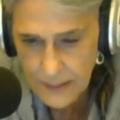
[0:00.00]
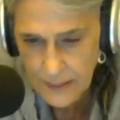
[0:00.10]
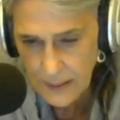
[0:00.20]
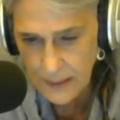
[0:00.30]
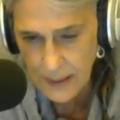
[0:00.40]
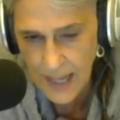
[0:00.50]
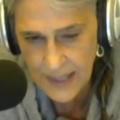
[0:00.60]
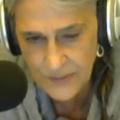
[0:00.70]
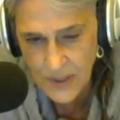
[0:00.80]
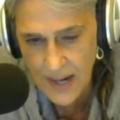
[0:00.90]
A lot
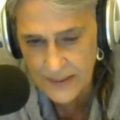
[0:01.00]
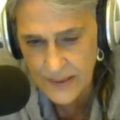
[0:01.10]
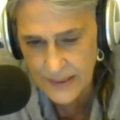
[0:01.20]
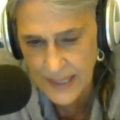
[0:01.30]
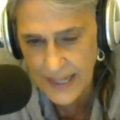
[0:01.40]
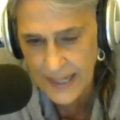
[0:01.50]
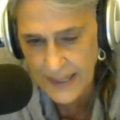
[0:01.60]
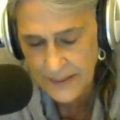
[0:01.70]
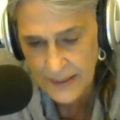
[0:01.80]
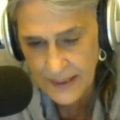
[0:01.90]
of talk
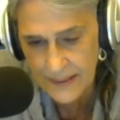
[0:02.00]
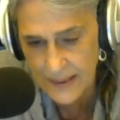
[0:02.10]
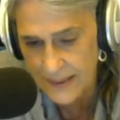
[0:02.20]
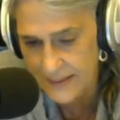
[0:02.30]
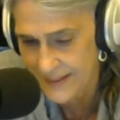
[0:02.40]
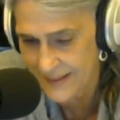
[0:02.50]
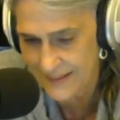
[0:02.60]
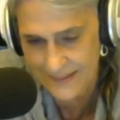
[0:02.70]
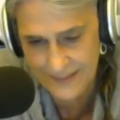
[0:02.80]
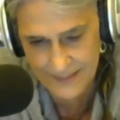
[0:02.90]
today, not that it's
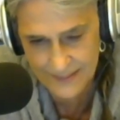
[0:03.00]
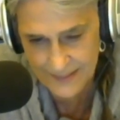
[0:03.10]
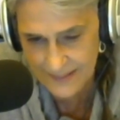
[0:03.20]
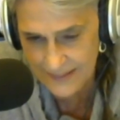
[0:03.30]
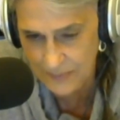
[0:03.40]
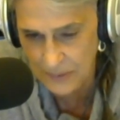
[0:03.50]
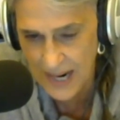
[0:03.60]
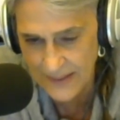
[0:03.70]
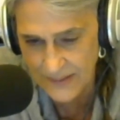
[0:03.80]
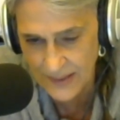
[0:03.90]

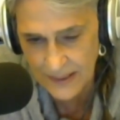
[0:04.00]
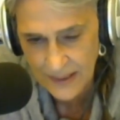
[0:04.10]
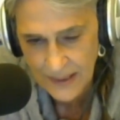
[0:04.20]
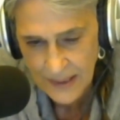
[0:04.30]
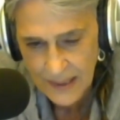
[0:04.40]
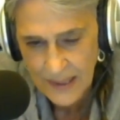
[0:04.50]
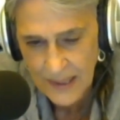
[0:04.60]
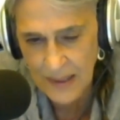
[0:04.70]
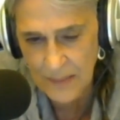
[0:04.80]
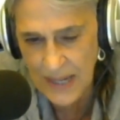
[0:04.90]
surprising,
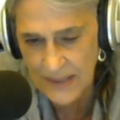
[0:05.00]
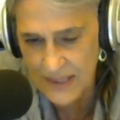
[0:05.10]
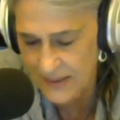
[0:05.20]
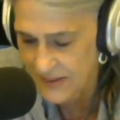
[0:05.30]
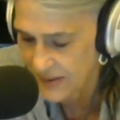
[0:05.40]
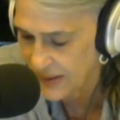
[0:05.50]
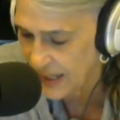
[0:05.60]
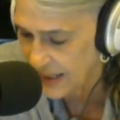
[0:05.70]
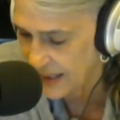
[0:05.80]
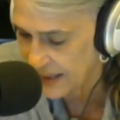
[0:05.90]
about this
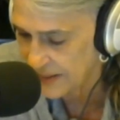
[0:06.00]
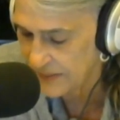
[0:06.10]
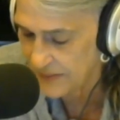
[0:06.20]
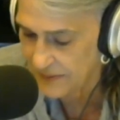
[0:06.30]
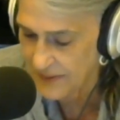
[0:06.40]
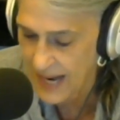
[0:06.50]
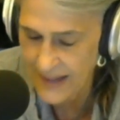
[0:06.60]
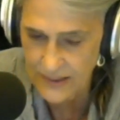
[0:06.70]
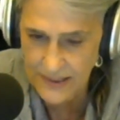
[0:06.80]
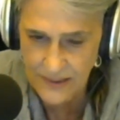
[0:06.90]

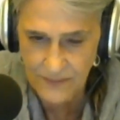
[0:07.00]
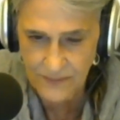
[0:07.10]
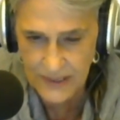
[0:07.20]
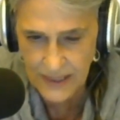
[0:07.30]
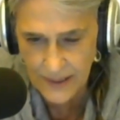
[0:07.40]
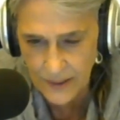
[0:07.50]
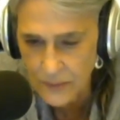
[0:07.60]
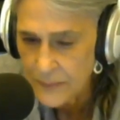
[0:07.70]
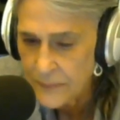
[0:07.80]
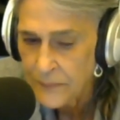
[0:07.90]
violent video
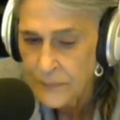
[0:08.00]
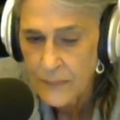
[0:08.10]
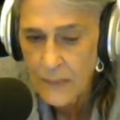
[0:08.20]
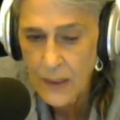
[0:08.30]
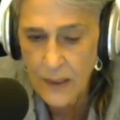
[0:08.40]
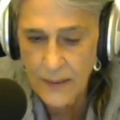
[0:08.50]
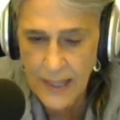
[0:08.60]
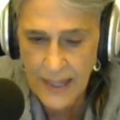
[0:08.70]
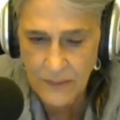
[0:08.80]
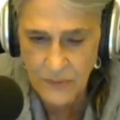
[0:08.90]

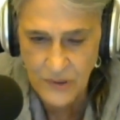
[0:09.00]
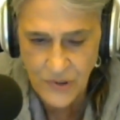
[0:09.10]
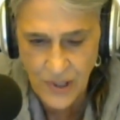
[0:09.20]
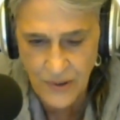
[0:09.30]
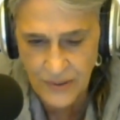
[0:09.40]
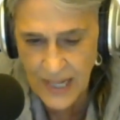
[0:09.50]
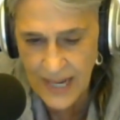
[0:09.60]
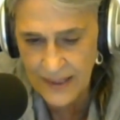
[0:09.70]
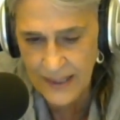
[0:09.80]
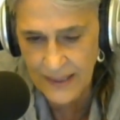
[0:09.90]
that was shown
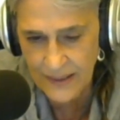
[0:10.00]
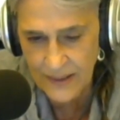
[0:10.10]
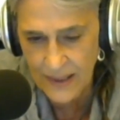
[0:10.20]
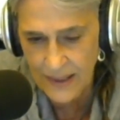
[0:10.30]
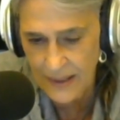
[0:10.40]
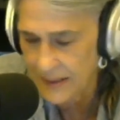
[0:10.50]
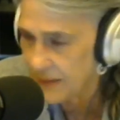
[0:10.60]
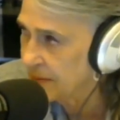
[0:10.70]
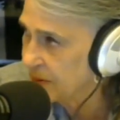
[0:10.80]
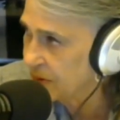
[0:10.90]
at a
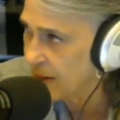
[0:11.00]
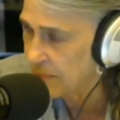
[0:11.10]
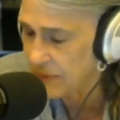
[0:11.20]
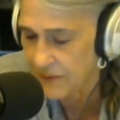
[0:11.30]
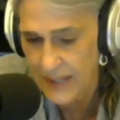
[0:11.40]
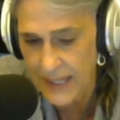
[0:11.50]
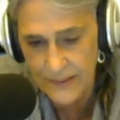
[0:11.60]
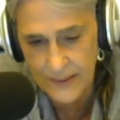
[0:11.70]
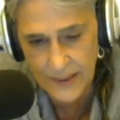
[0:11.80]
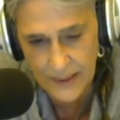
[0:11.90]
Trump
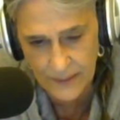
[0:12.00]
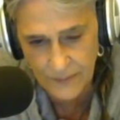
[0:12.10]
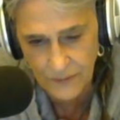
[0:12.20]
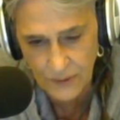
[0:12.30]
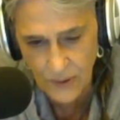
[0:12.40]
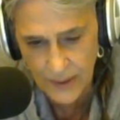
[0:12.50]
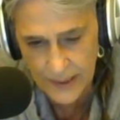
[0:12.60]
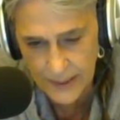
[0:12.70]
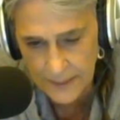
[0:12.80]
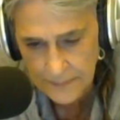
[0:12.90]
event in Florida.